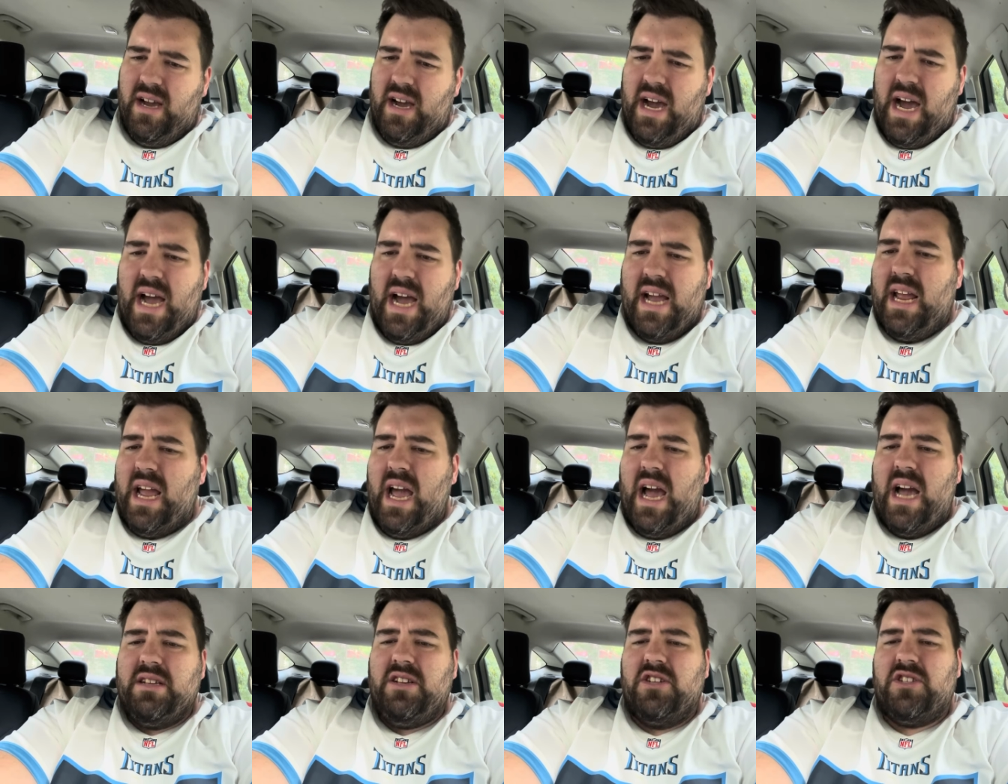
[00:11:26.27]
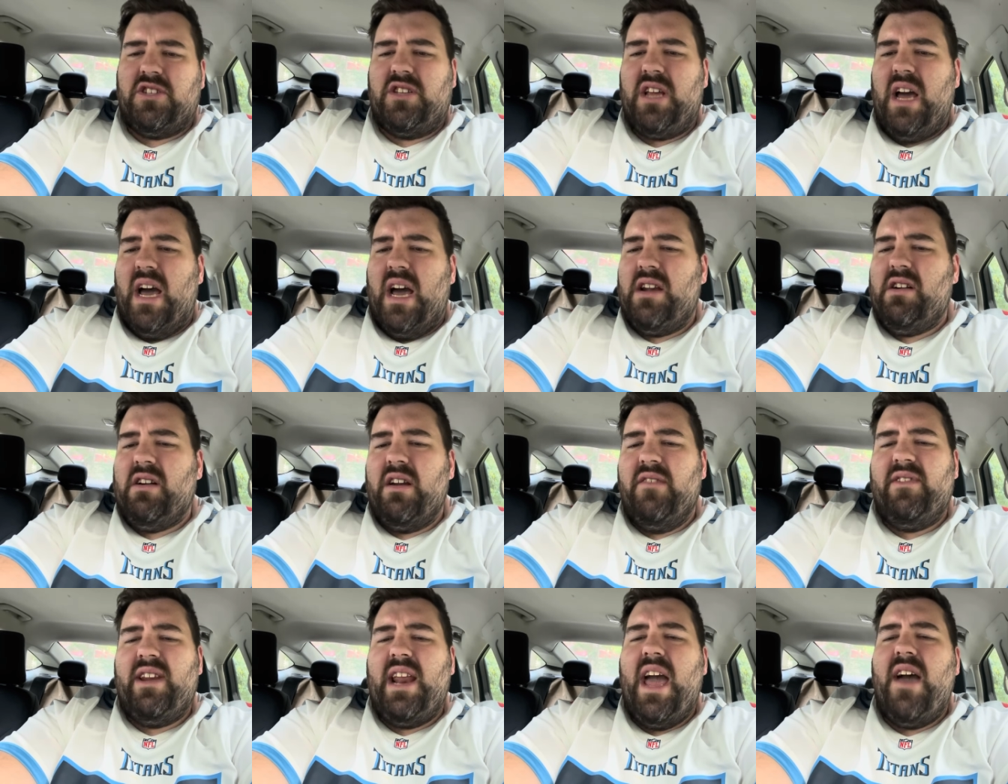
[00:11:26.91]
I, I just, I
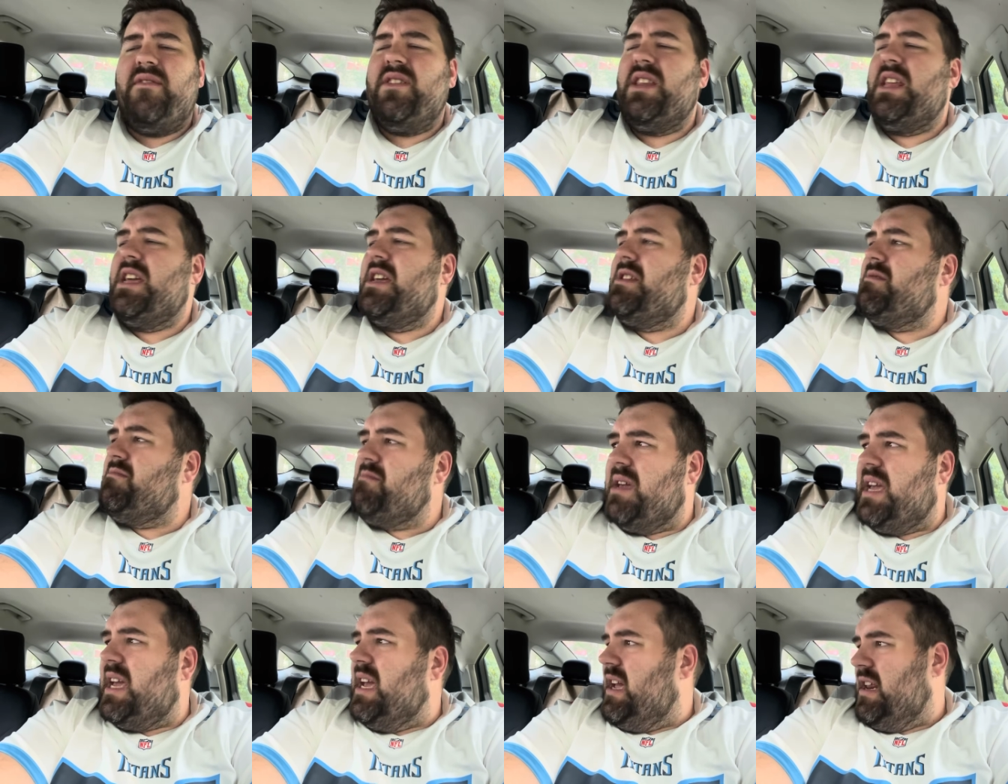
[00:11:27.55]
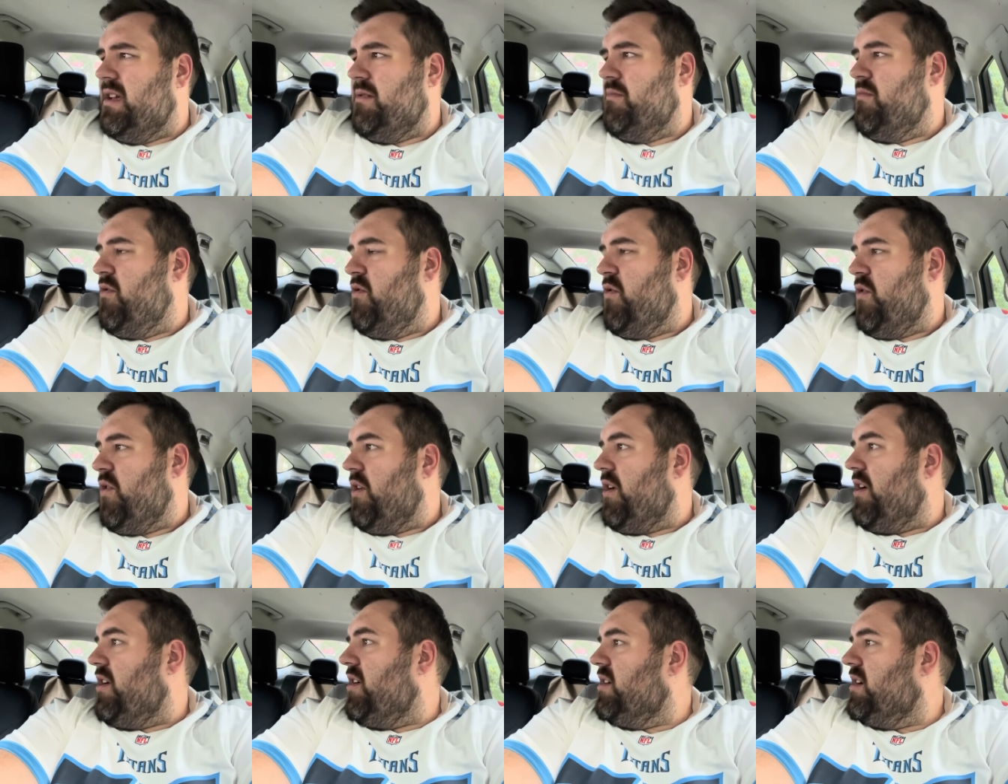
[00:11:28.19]
don't even have it in me
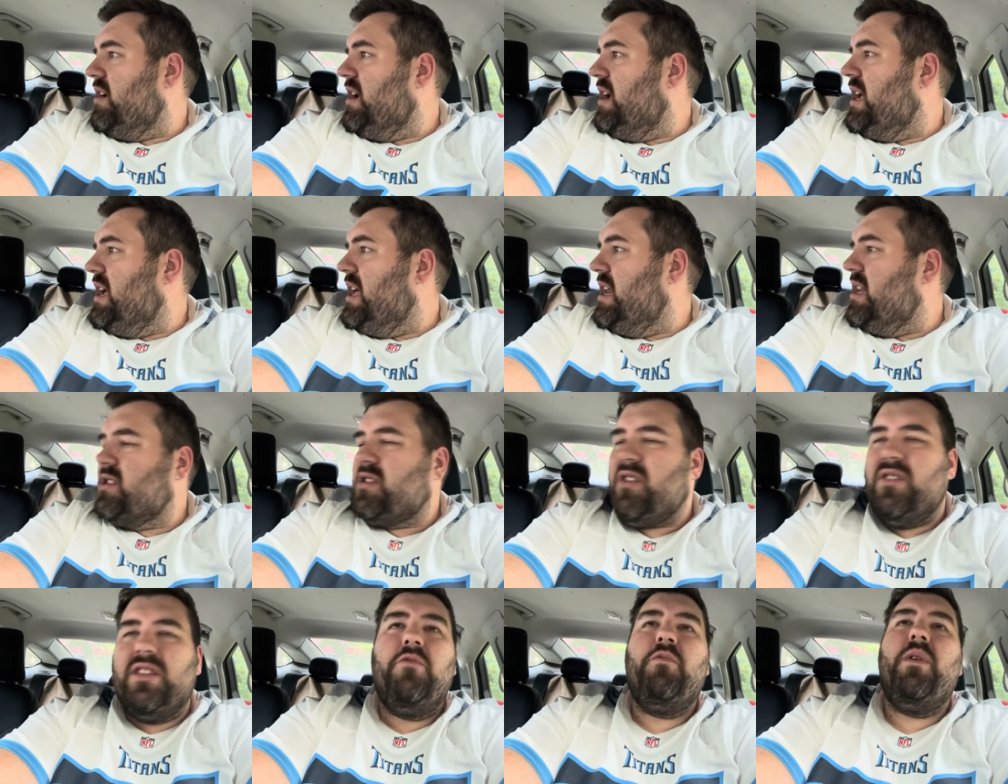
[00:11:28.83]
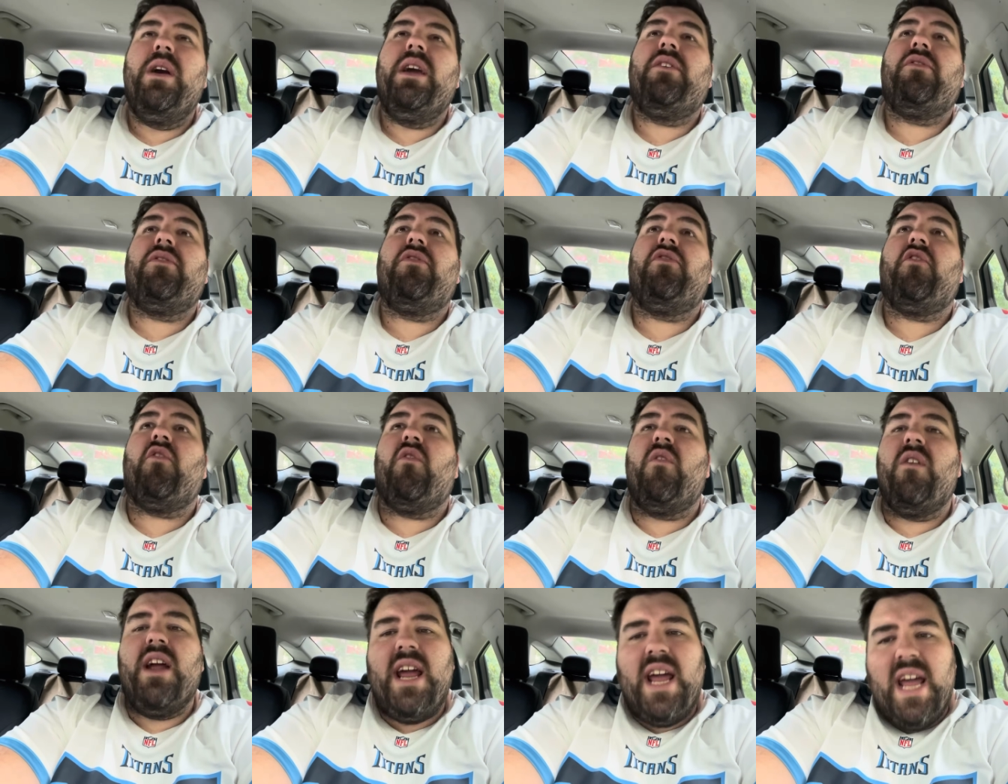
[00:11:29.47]
anymore. It's only week
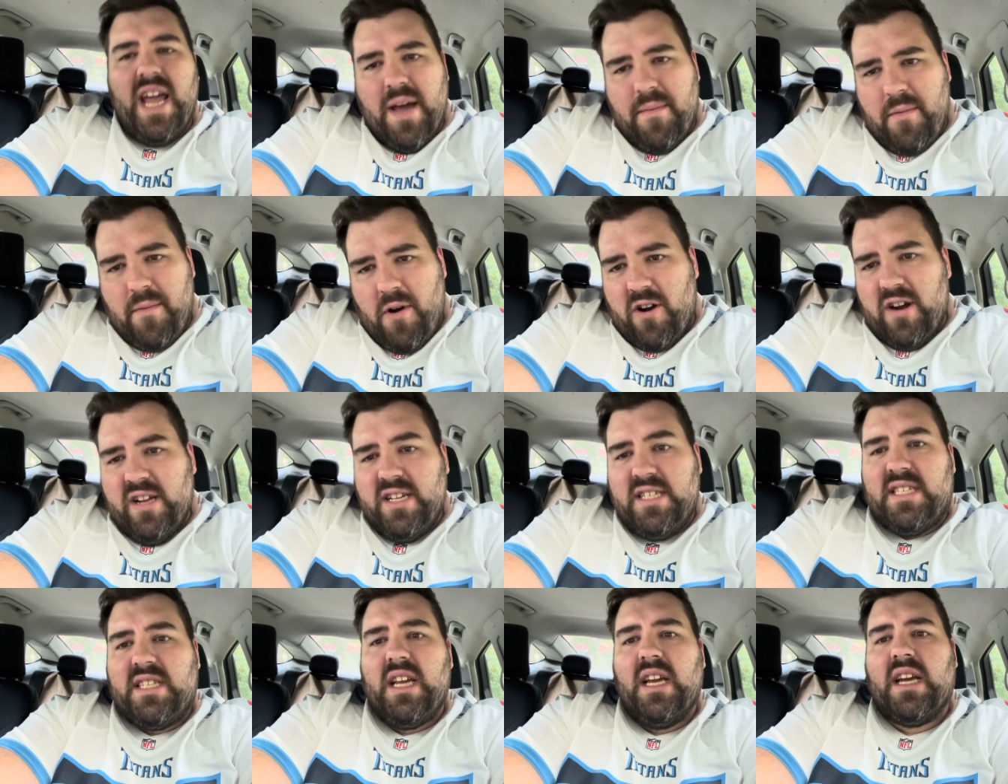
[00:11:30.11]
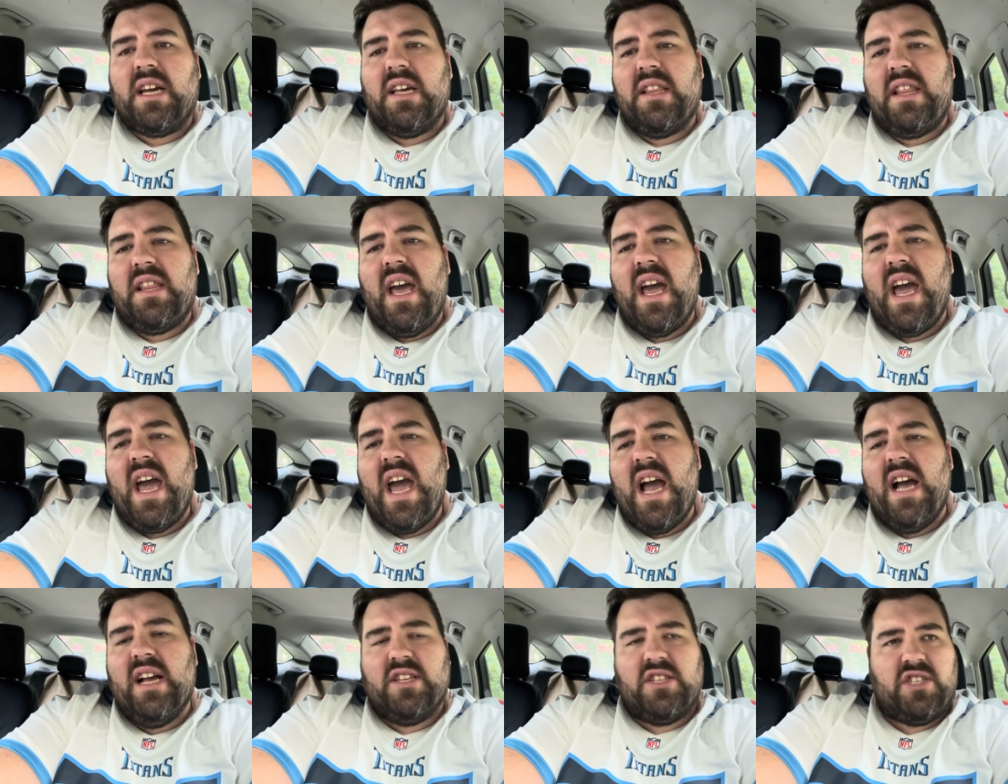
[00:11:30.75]
three. I'm already sick of
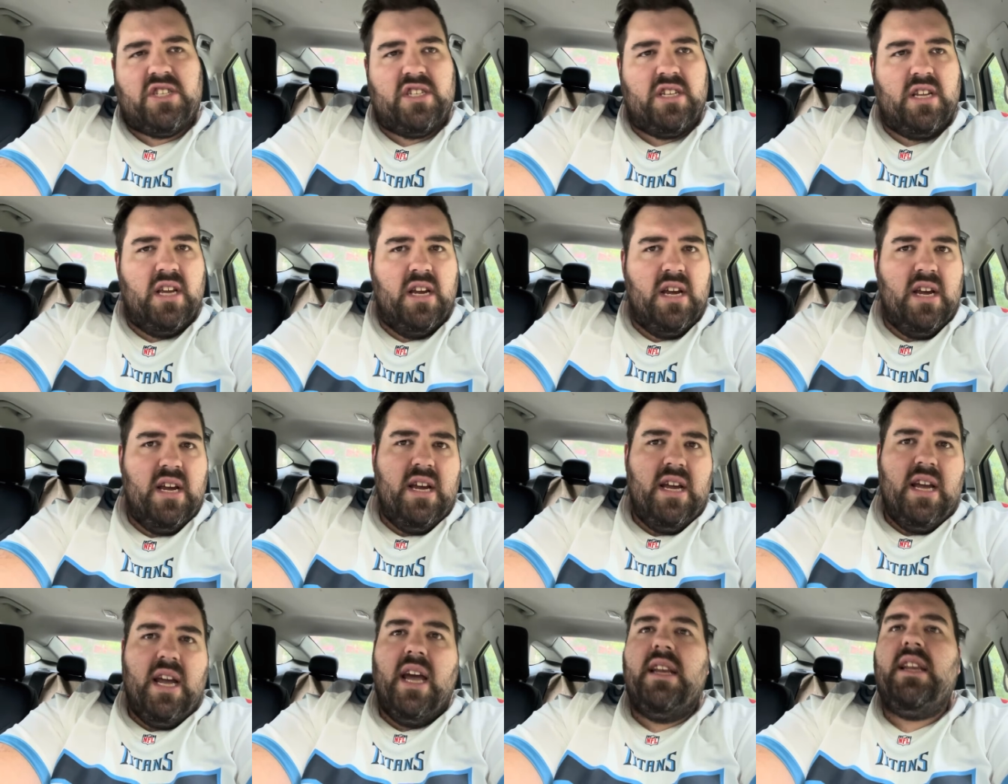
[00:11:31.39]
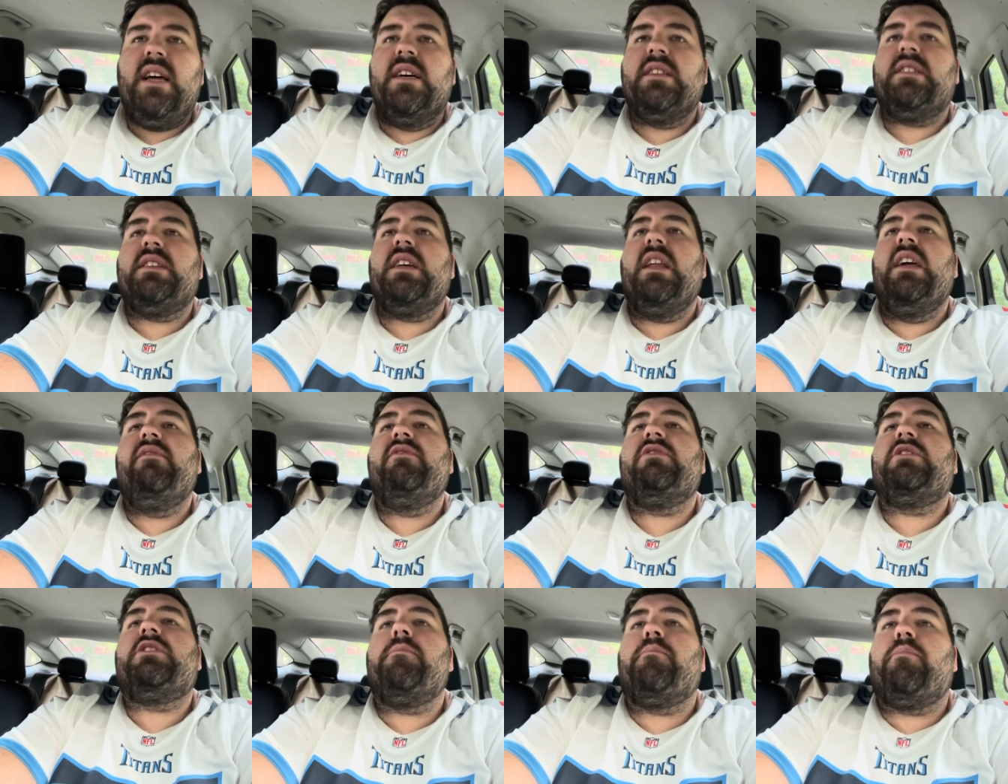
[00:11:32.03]
this. It doesn't
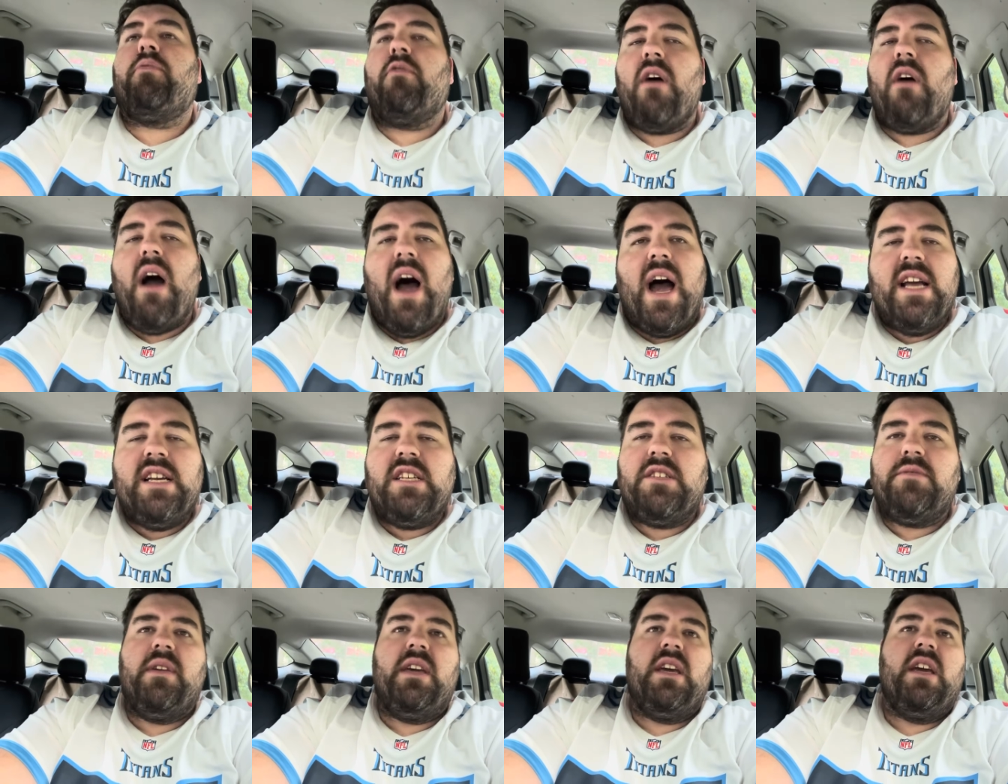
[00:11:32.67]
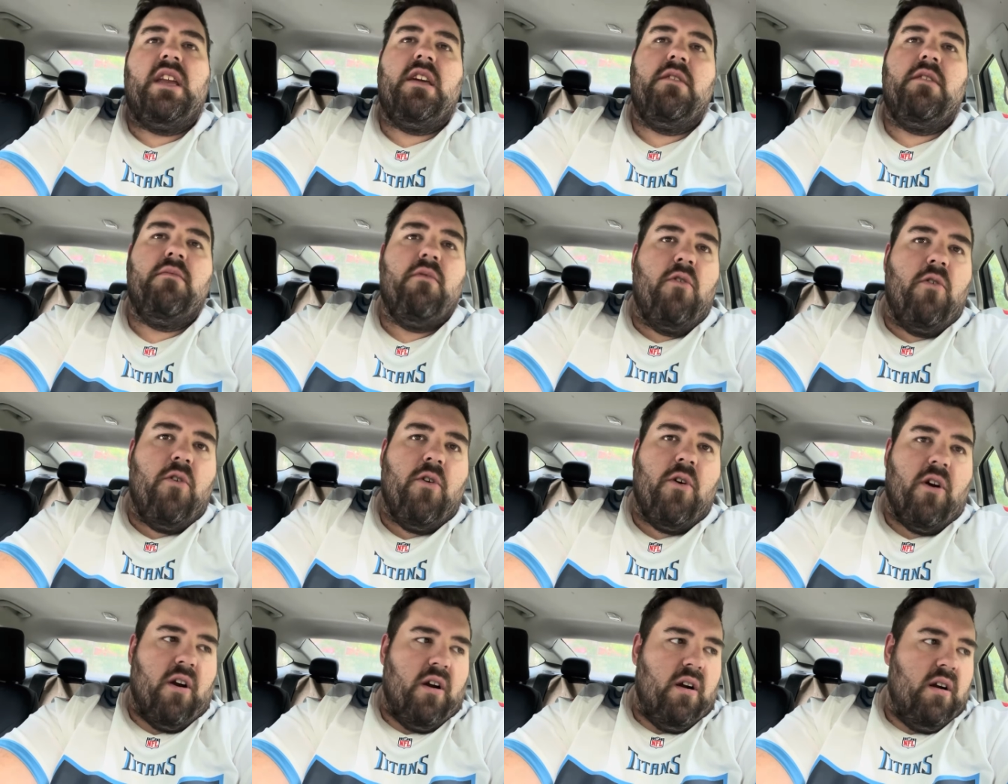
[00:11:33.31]
even surprise me
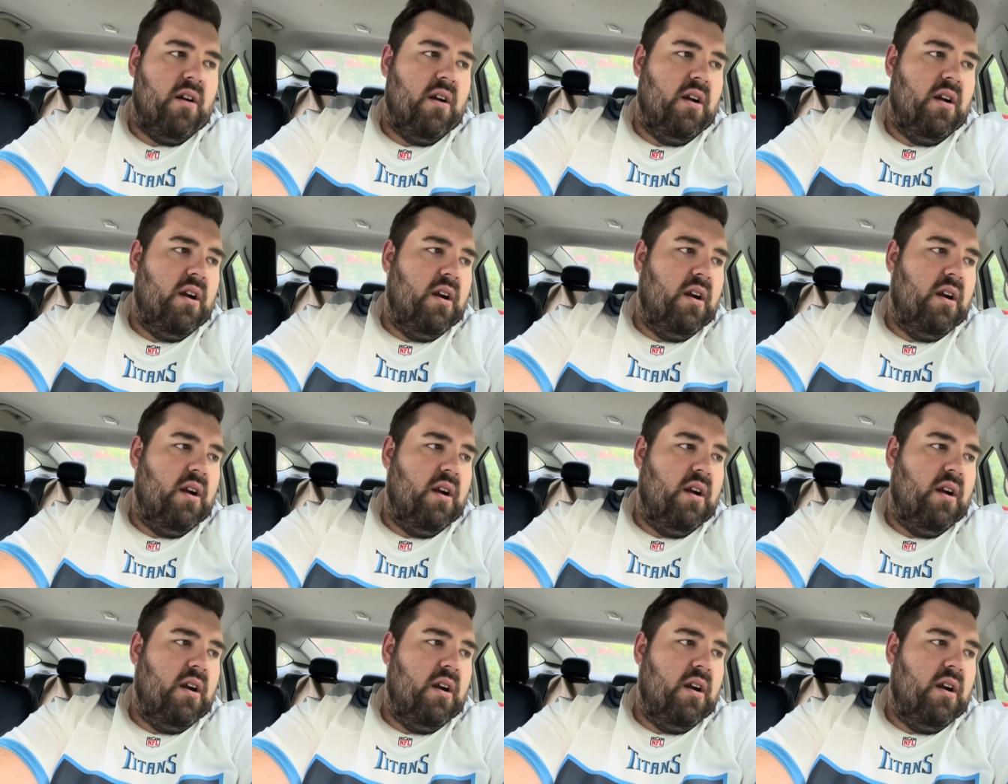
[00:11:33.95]
anymore.